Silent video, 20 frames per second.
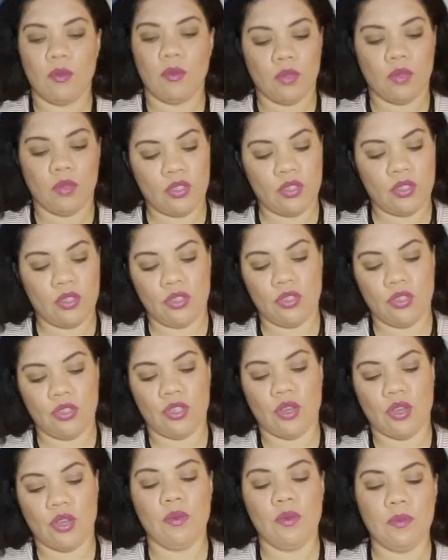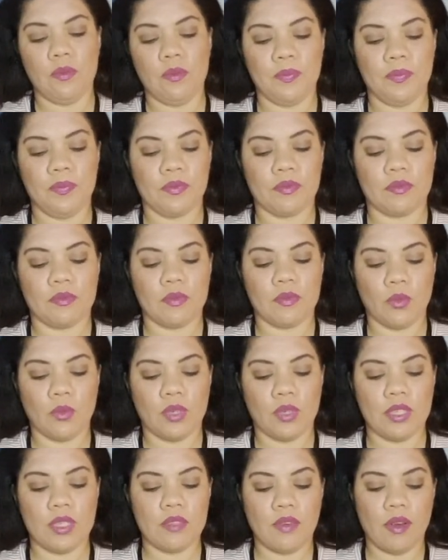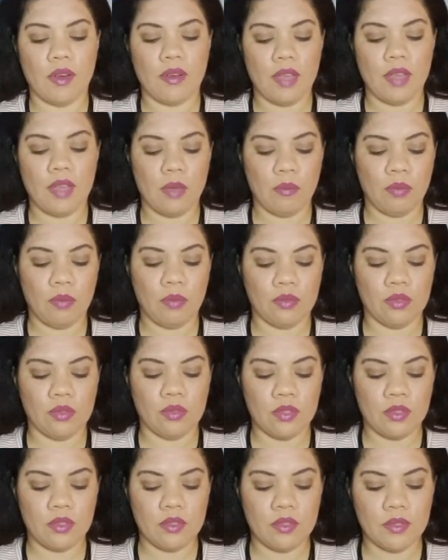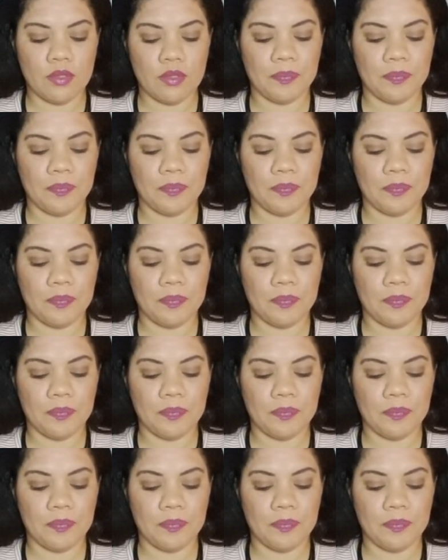wants to show, what is very important.